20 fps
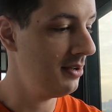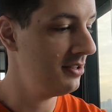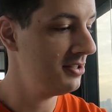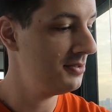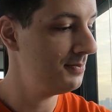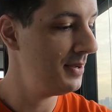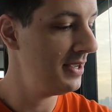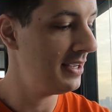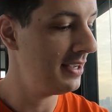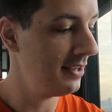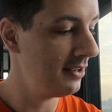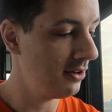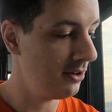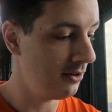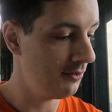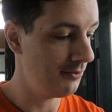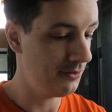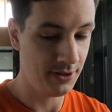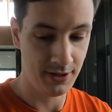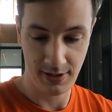speaking
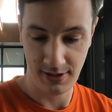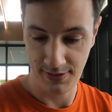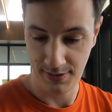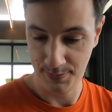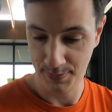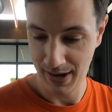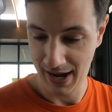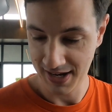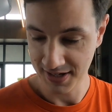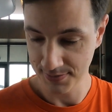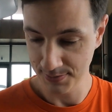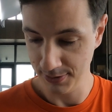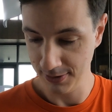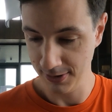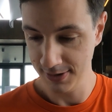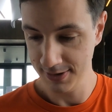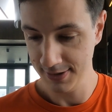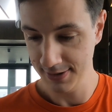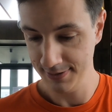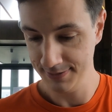of the
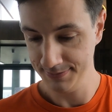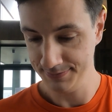passport,